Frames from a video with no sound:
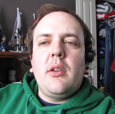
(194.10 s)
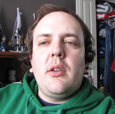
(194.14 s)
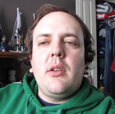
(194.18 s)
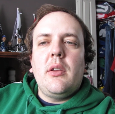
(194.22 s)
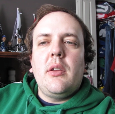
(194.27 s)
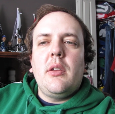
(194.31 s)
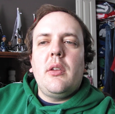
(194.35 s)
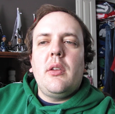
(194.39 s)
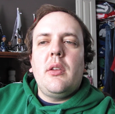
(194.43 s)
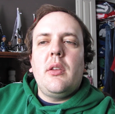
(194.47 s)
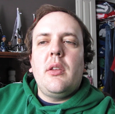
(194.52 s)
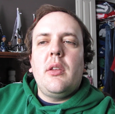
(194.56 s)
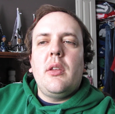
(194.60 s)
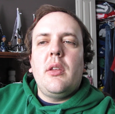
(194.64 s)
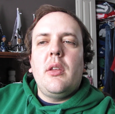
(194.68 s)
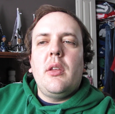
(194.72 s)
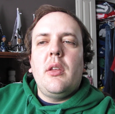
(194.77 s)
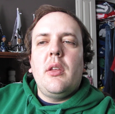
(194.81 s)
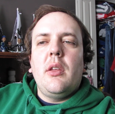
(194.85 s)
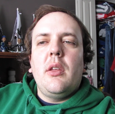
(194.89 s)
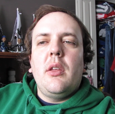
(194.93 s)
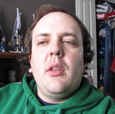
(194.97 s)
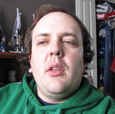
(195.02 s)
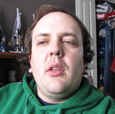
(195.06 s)

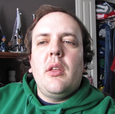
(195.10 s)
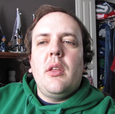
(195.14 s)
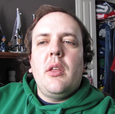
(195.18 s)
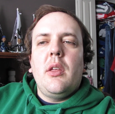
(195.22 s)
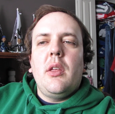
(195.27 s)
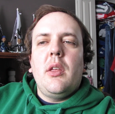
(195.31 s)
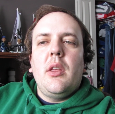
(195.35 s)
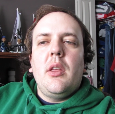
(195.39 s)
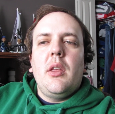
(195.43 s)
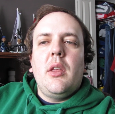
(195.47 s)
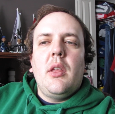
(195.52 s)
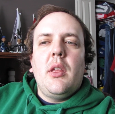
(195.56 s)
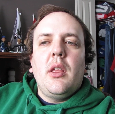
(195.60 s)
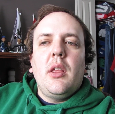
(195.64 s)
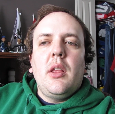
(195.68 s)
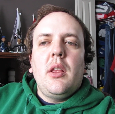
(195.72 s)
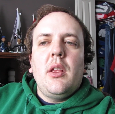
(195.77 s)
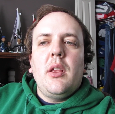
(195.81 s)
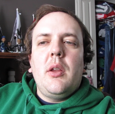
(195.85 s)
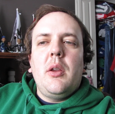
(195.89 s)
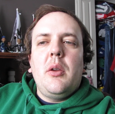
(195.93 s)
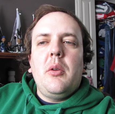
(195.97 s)
Nobody speaks.